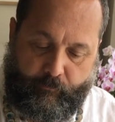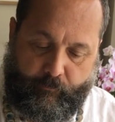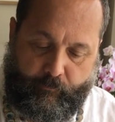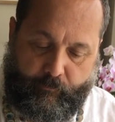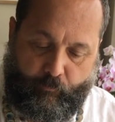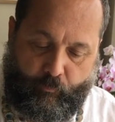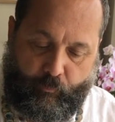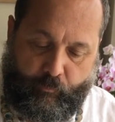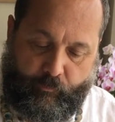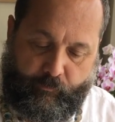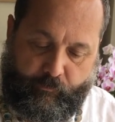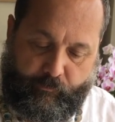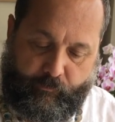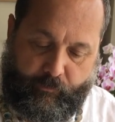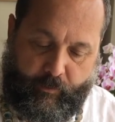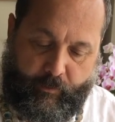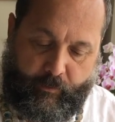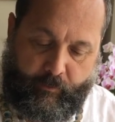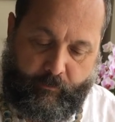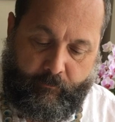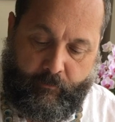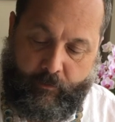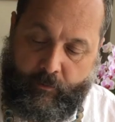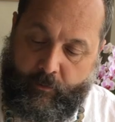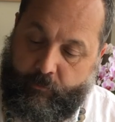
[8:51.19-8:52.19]
we're just going
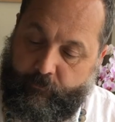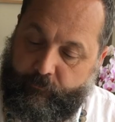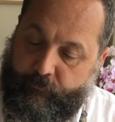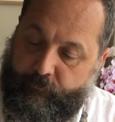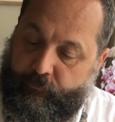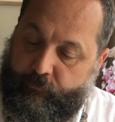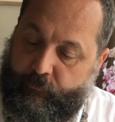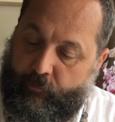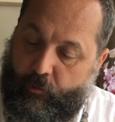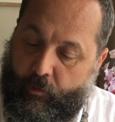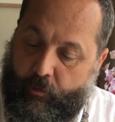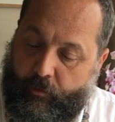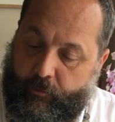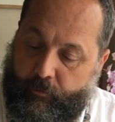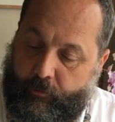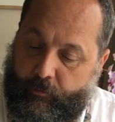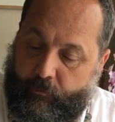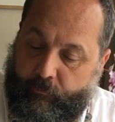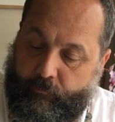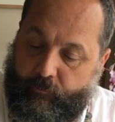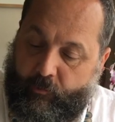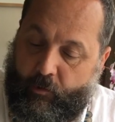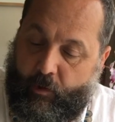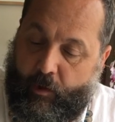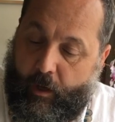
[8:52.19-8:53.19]
to start at our
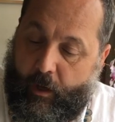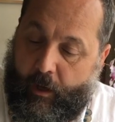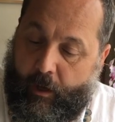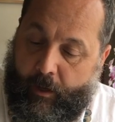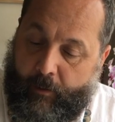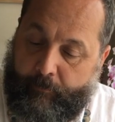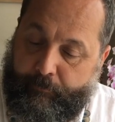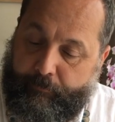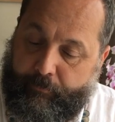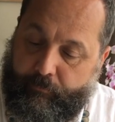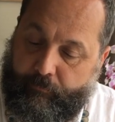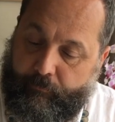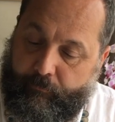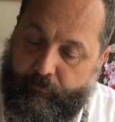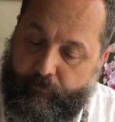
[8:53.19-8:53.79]
top,